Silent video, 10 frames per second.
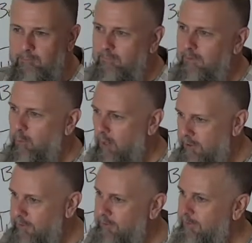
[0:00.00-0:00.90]
Their
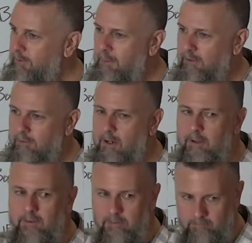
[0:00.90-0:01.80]
righteousness depends
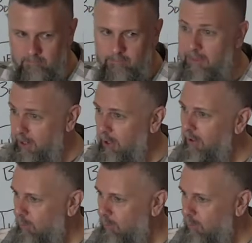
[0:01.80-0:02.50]
on their